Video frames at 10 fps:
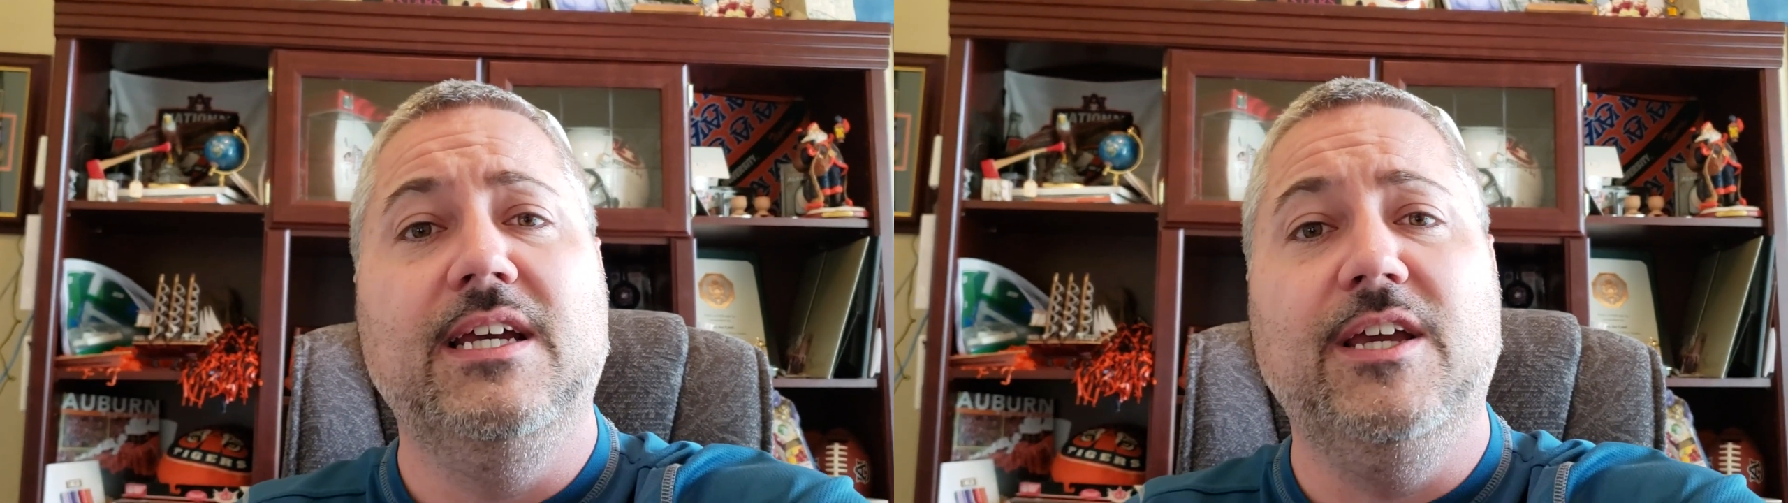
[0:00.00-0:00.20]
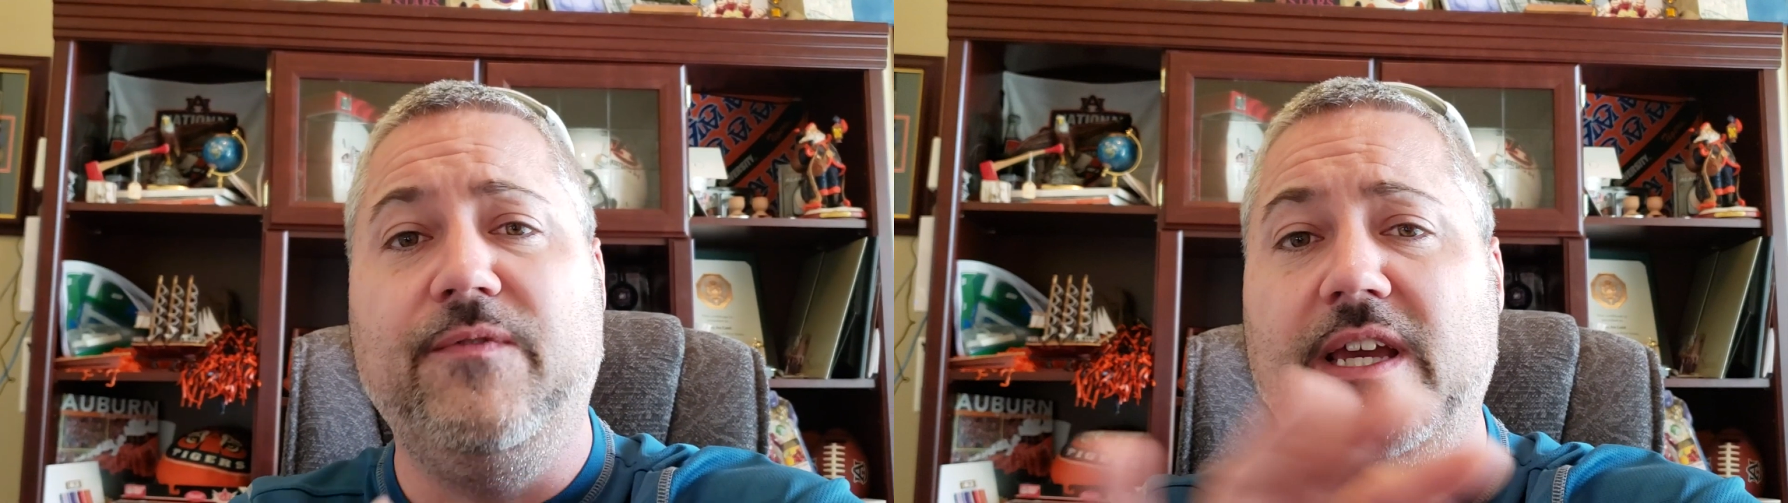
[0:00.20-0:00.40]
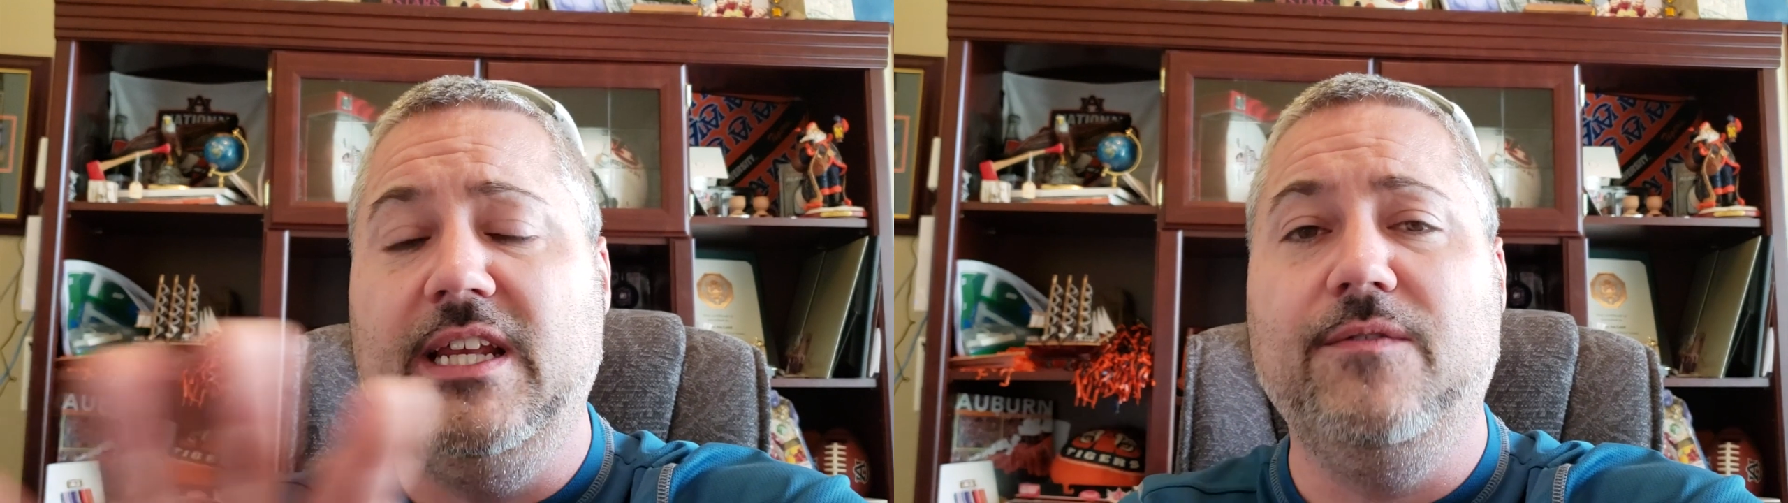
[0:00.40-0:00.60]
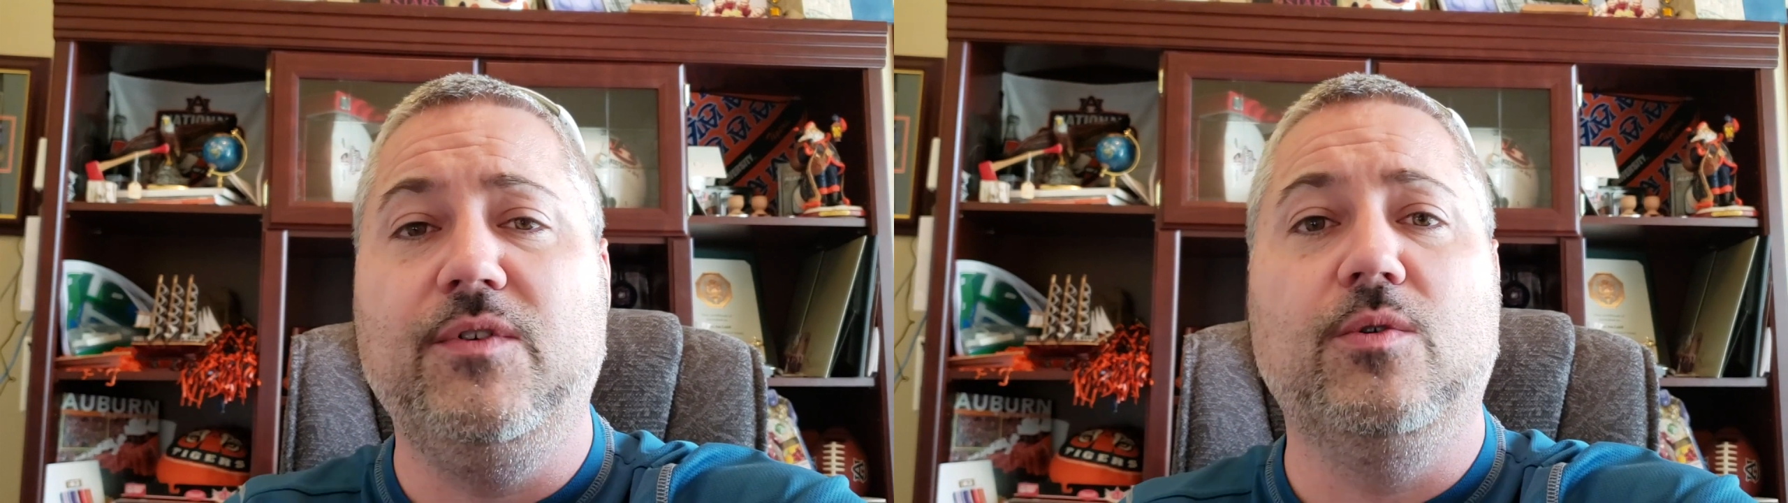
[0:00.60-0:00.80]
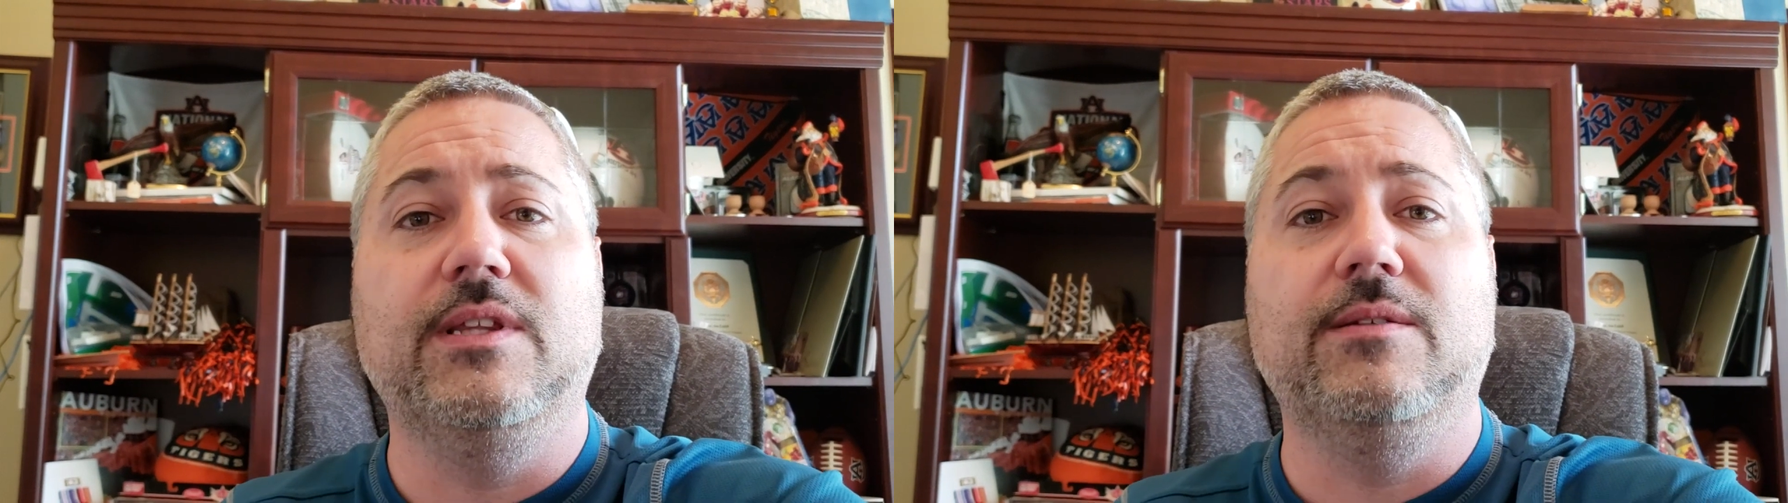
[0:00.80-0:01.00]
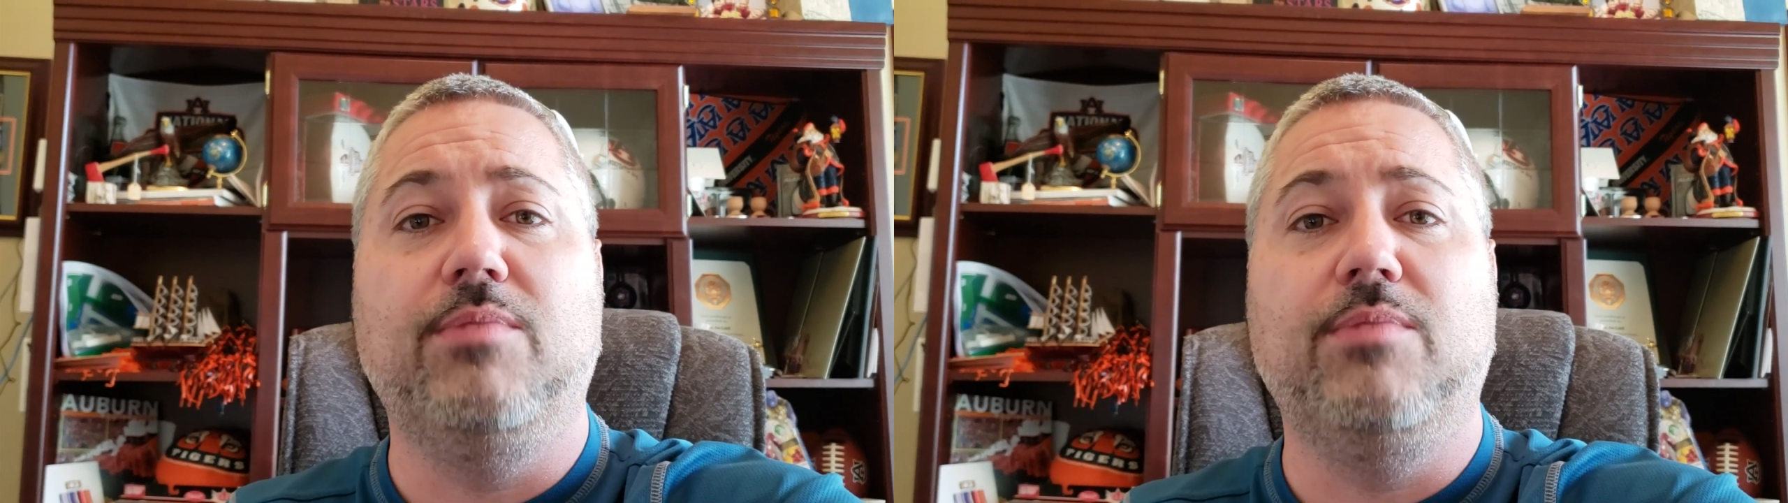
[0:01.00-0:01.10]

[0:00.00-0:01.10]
If any of you are in the